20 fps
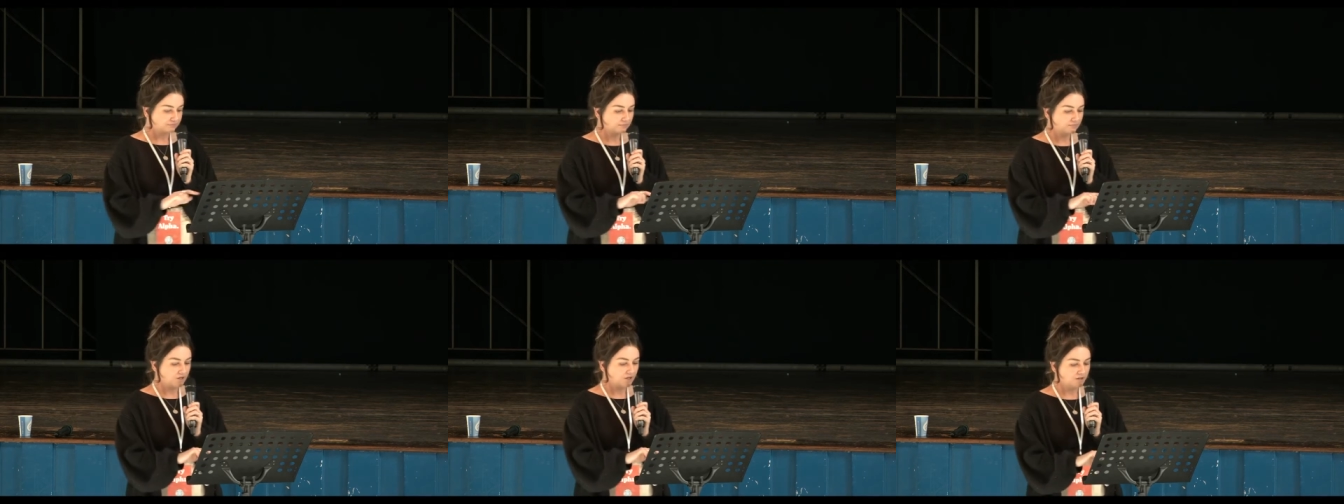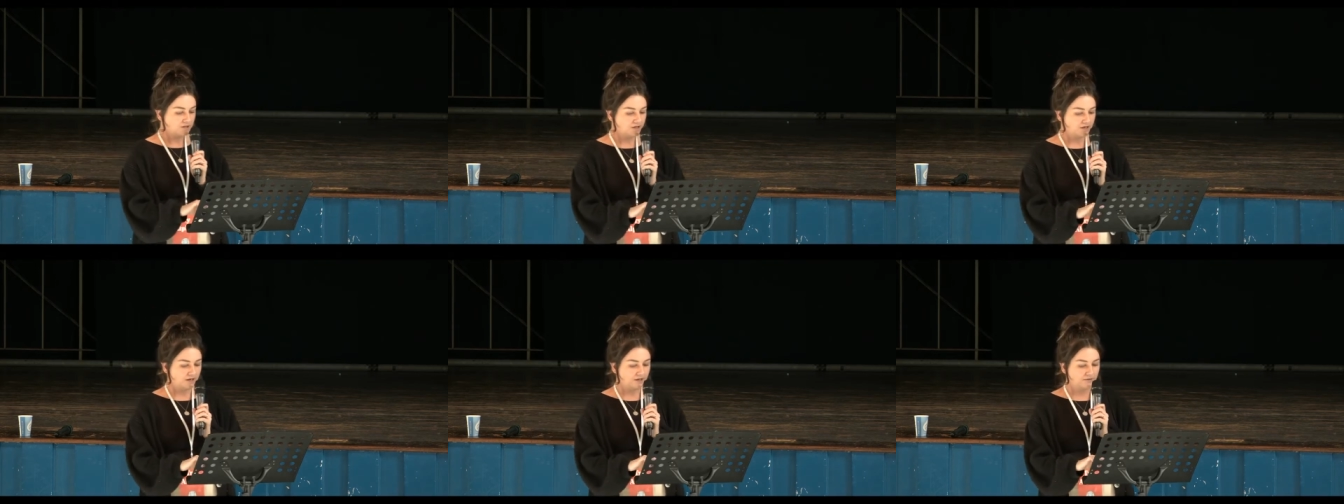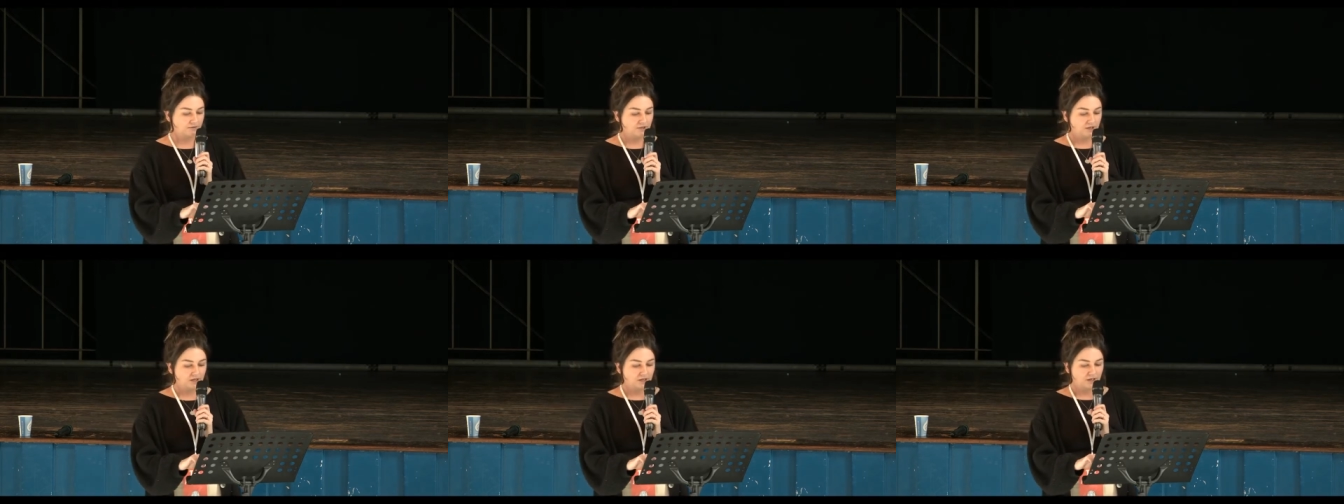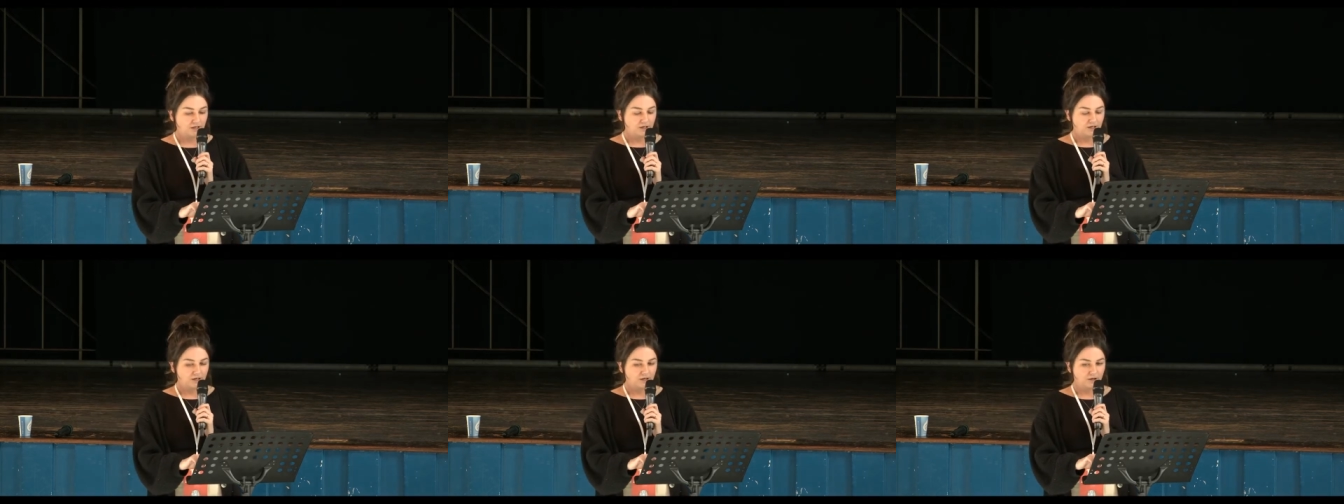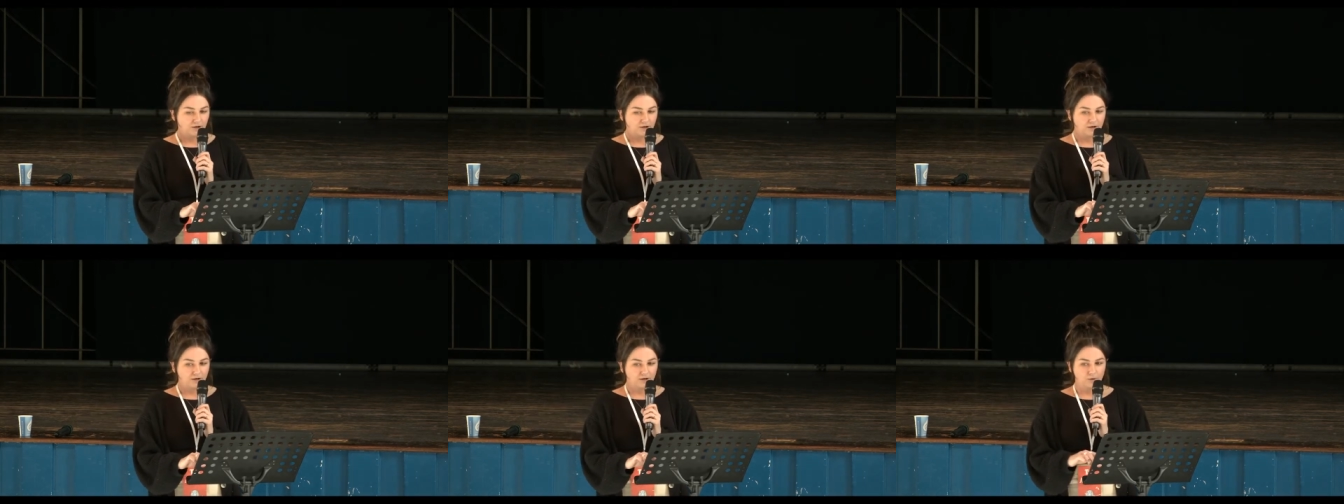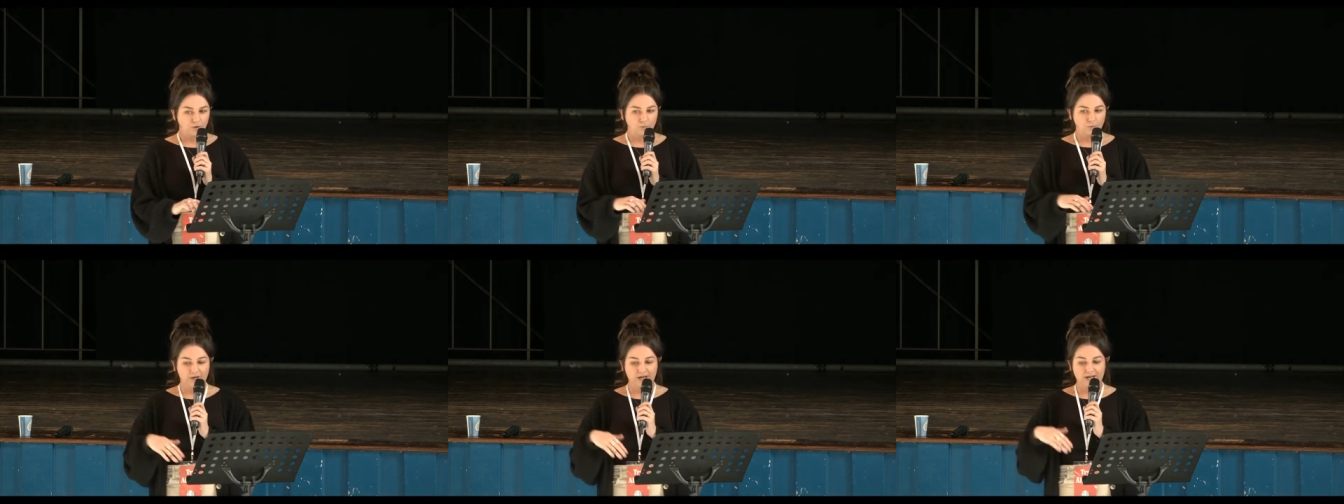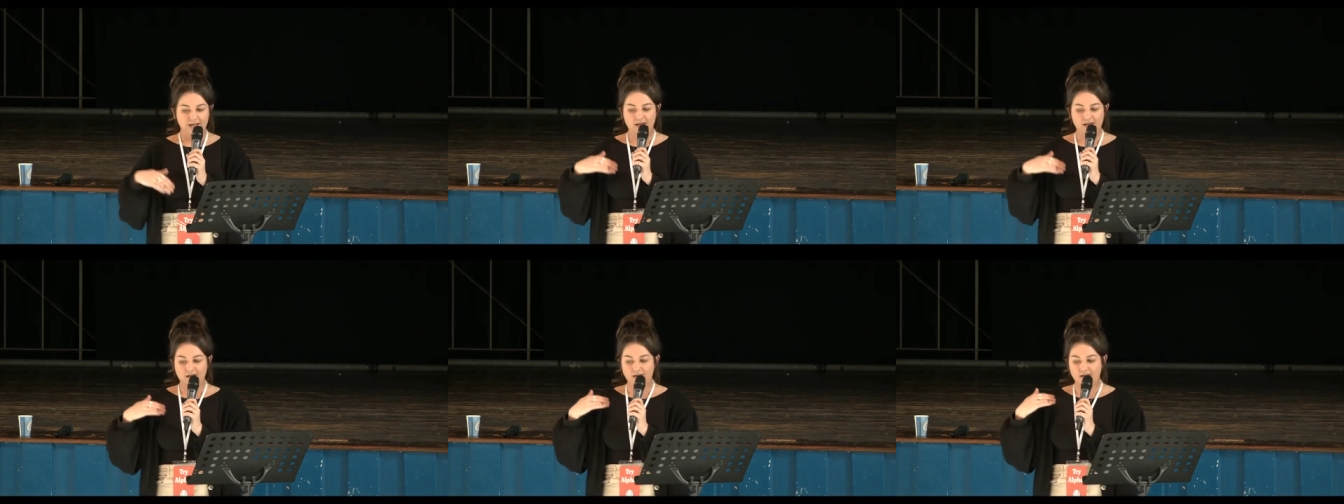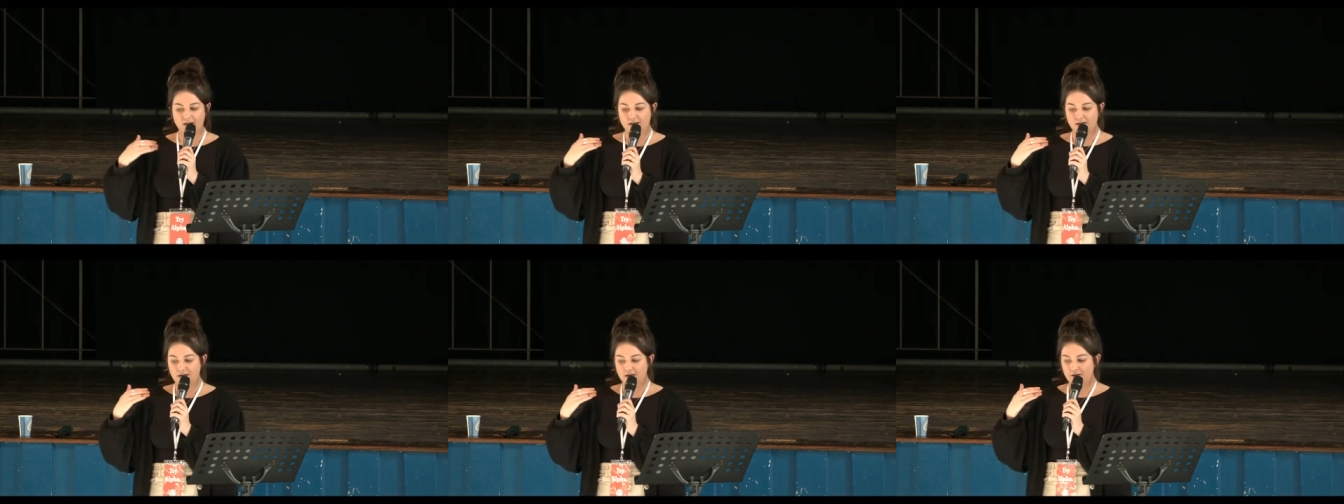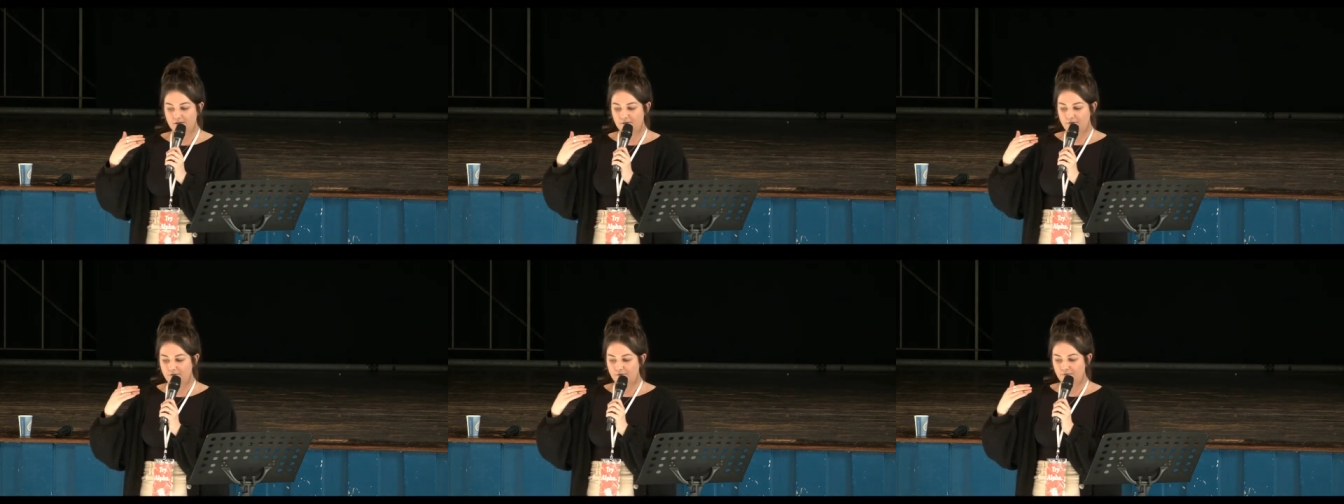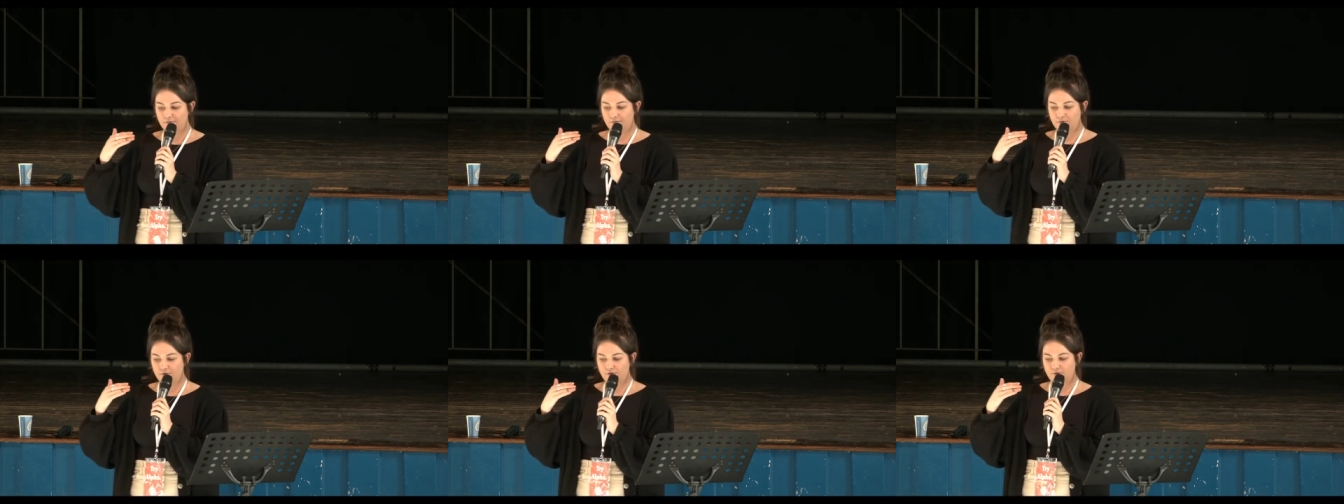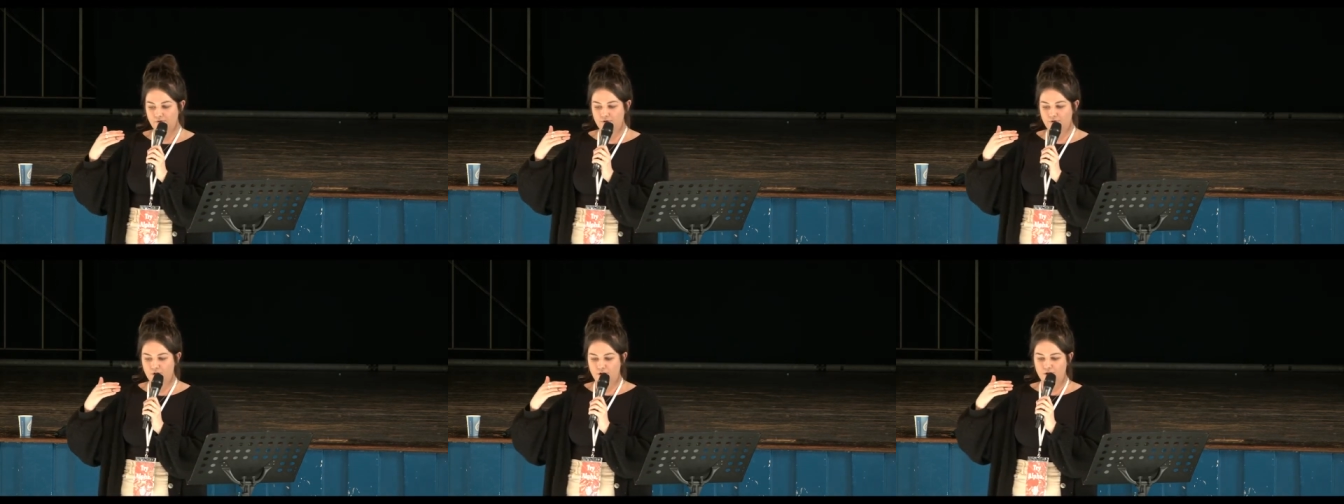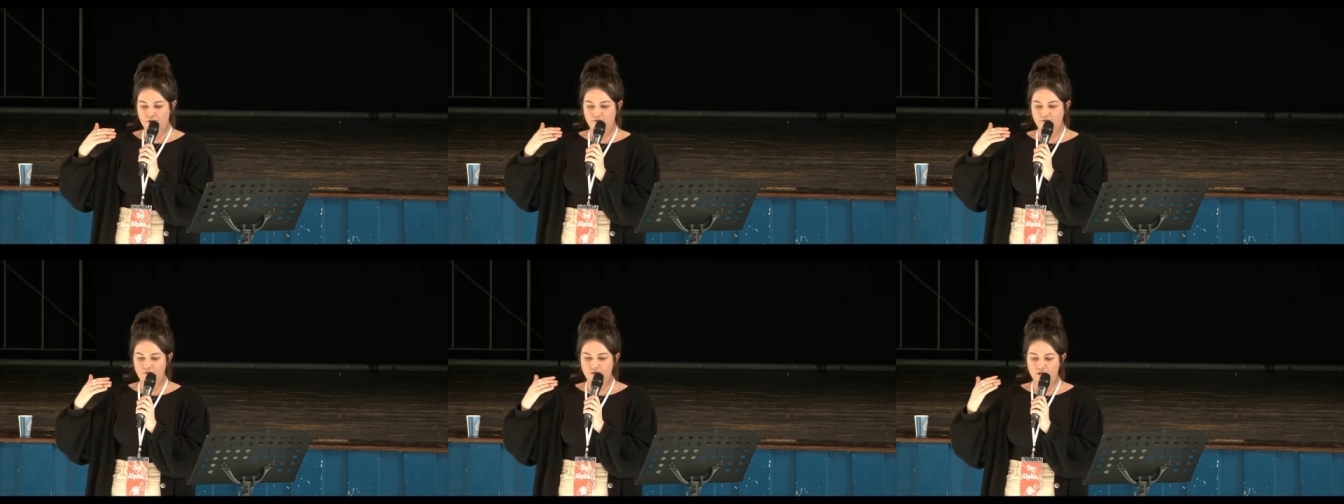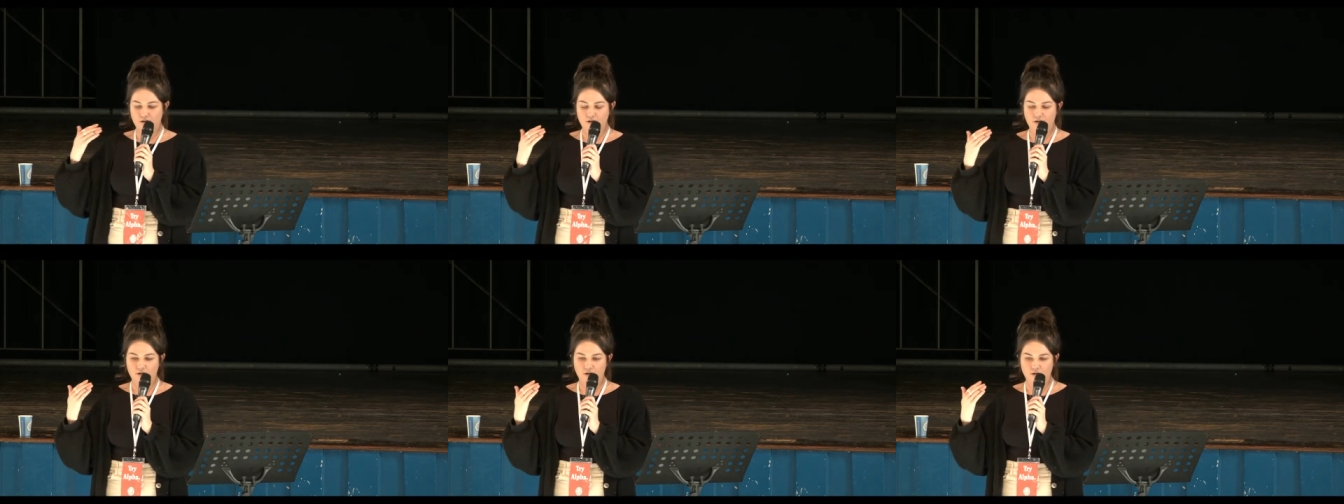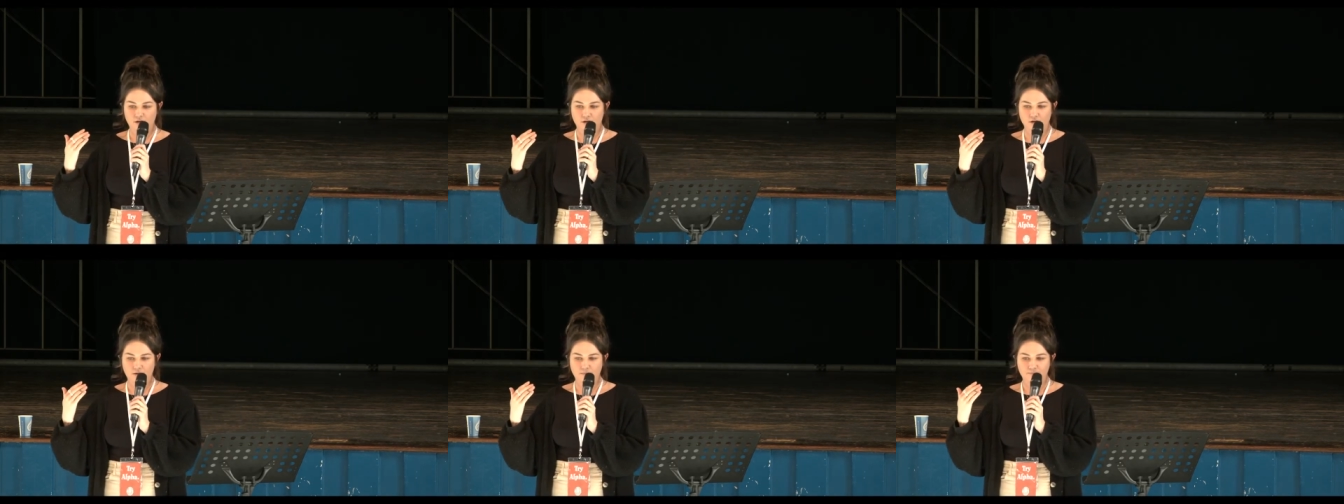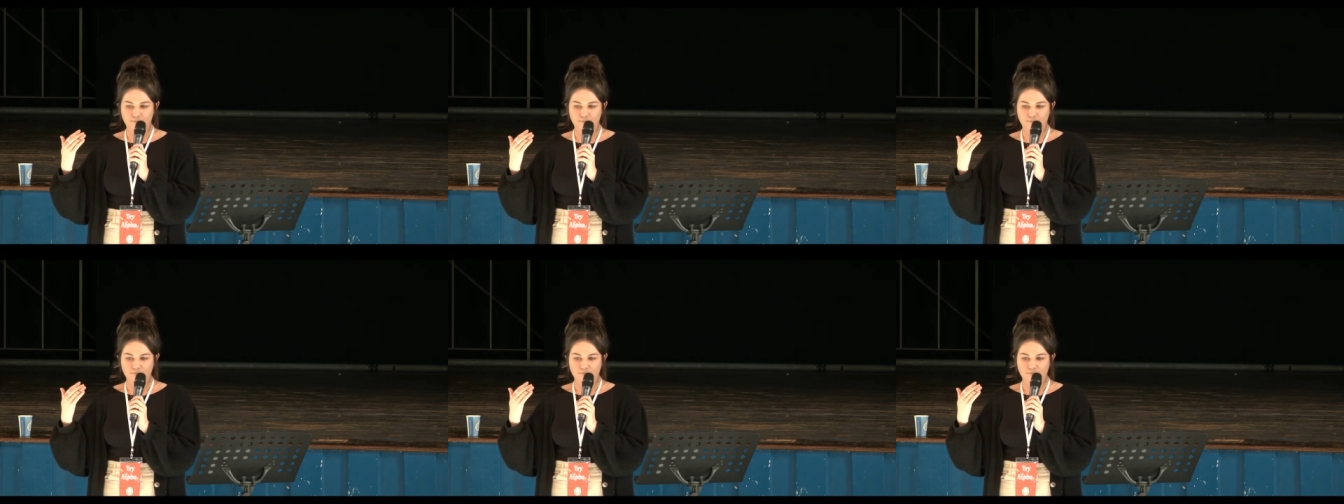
You know, we the the